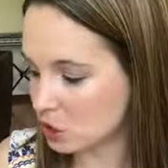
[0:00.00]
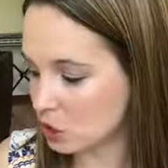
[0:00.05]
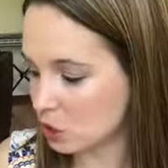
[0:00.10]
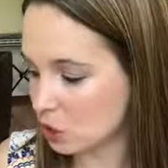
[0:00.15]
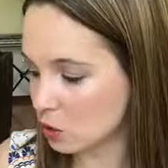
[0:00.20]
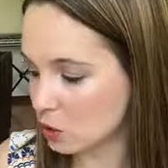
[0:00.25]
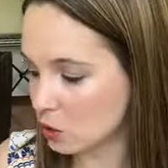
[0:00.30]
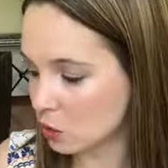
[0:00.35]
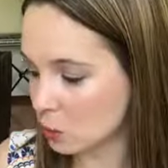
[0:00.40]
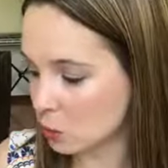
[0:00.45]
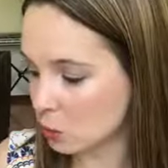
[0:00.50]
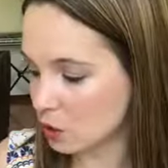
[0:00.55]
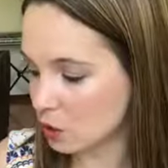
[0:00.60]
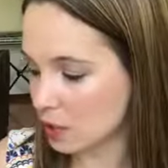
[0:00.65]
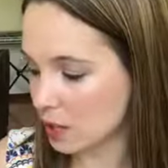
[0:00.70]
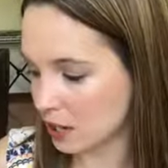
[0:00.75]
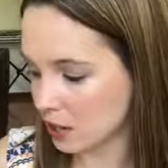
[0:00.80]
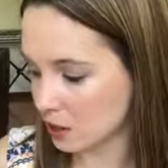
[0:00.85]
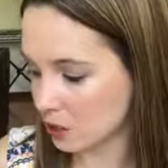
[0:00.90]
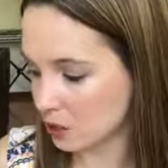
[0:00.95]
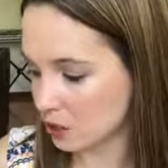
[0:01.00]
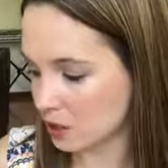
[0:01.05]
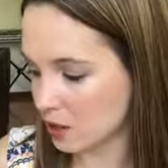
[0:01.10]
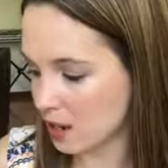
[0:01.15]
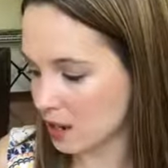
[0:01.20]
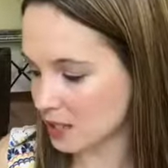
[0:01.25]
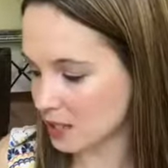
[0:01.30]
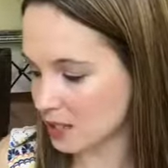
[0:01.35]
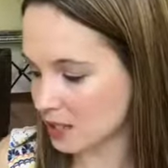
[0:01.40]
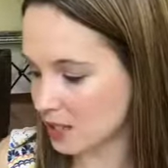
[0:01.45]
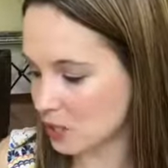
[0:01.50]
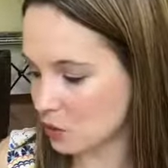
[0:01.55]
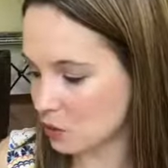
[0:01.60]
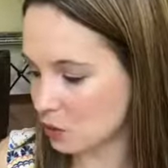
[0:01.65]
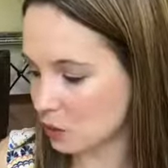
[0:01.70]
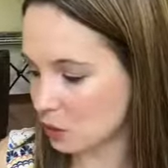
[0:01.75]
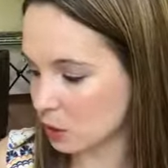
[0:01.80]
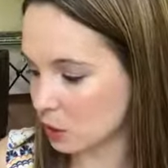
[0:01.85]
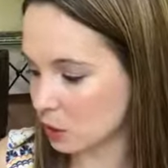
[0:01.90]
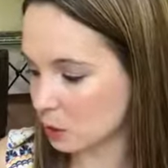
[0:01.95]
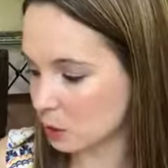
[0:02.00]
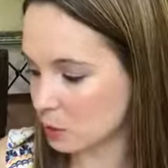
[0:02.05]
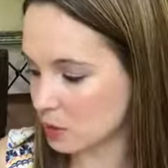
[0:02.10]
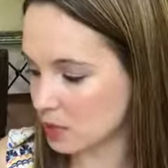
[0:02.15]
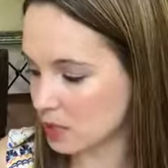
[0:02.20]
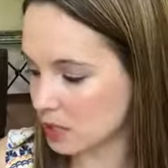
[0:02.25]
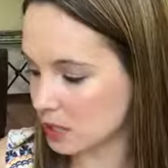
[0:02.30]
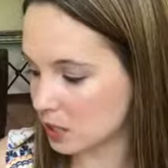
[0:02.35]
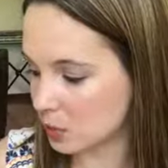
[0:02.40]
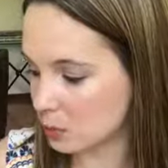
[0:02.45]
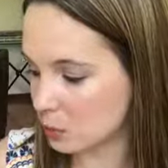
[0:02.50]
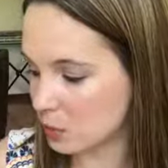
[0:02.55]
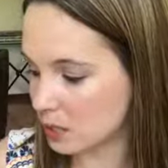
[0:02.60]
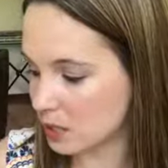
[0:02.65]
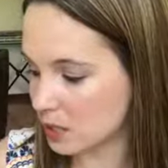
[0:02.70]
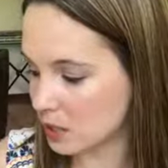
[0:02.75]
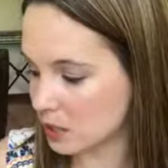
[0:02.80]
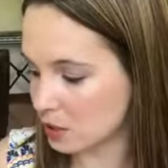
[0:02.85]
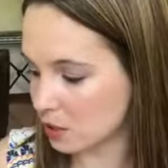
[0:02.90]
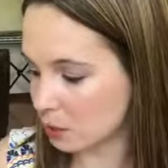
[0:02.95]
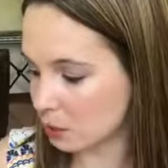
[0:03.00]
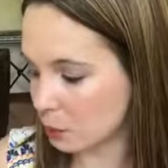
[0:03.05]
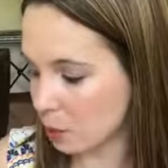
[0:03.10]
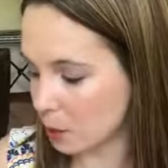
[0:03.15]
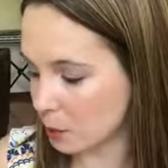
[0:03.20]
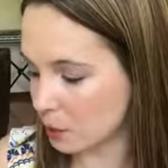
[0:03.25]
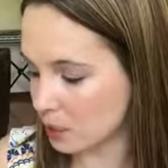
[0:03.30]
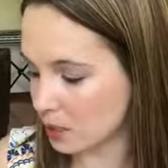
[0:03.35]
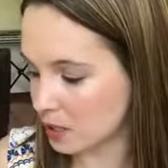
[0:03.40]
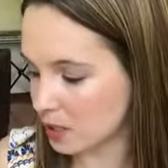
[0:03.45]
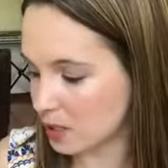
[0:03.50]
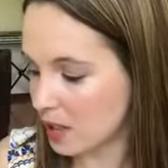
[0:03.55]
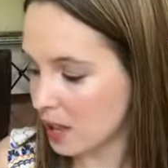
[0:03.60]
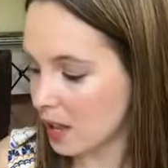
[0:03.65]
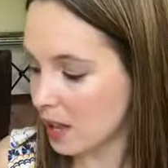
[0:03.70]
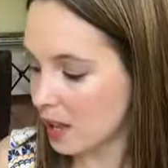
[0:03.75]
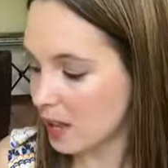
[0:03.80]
John's wort extract, natural herb with skin protective properties,